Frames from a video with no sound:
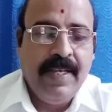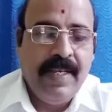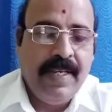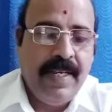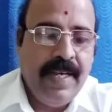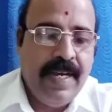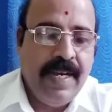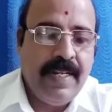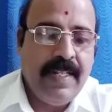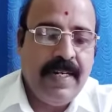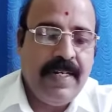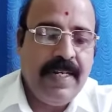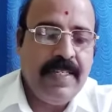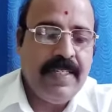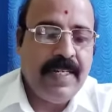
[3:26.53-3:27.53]
Here the
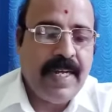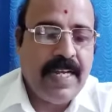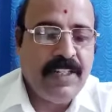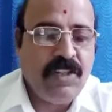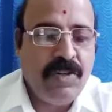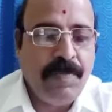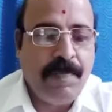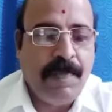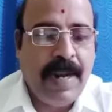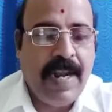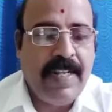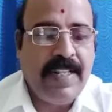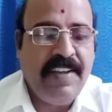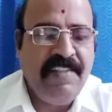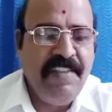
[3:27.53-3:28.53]
teacher has to
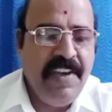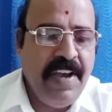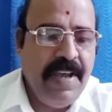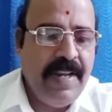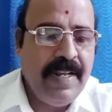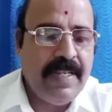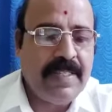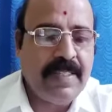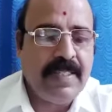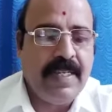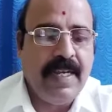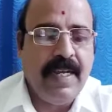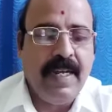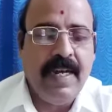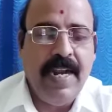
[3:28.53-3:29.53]
plan the various
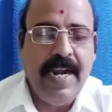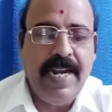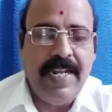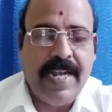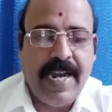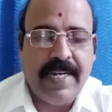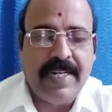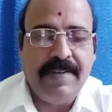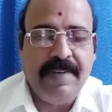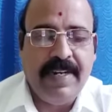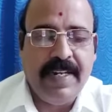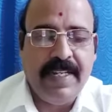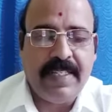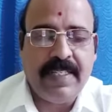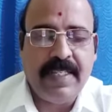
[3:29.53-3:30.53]
learning
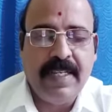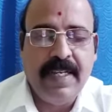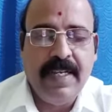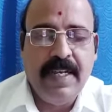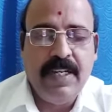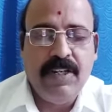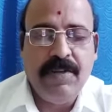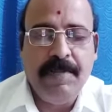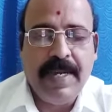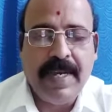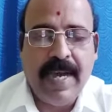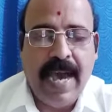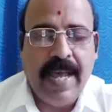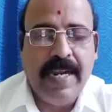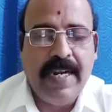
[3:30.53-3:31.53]
activities to be
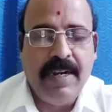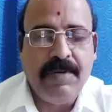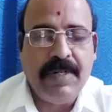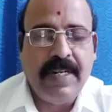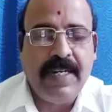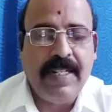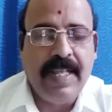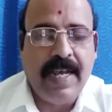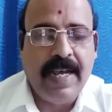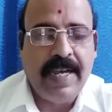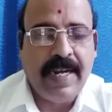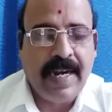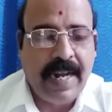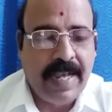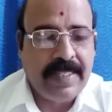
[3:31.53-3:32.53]
carried out in the
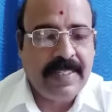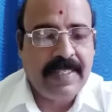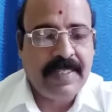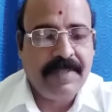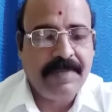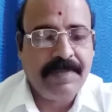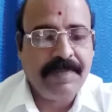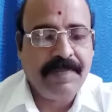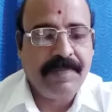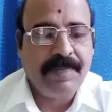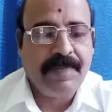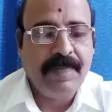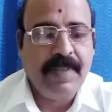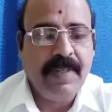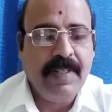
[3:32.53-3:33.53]
class.
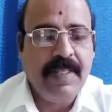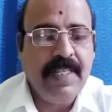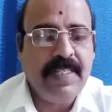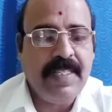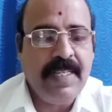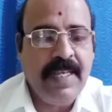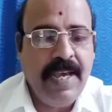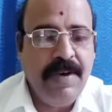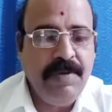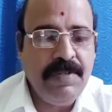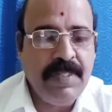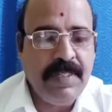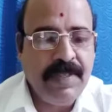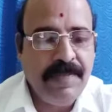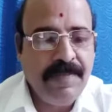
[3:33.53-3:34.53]
This
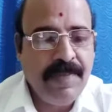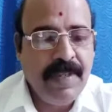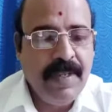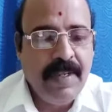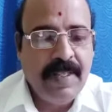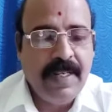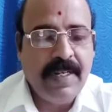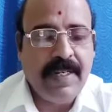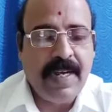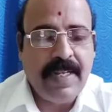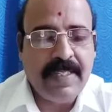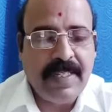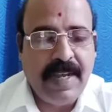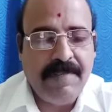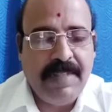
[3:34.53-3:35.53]
gives the
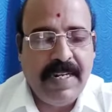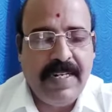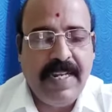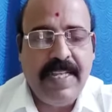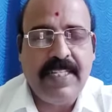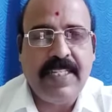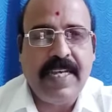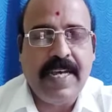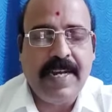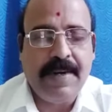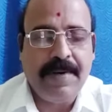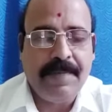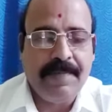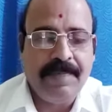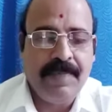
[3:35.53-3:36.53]
task of the
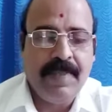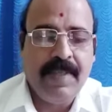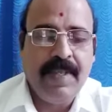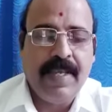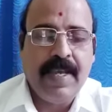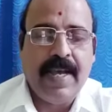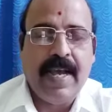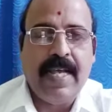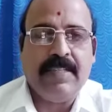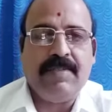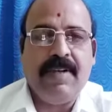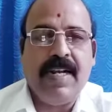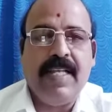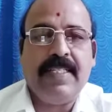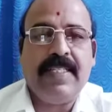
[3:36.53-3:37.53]
teacher as
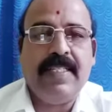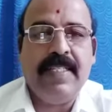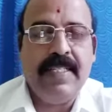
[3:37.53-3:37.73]
well as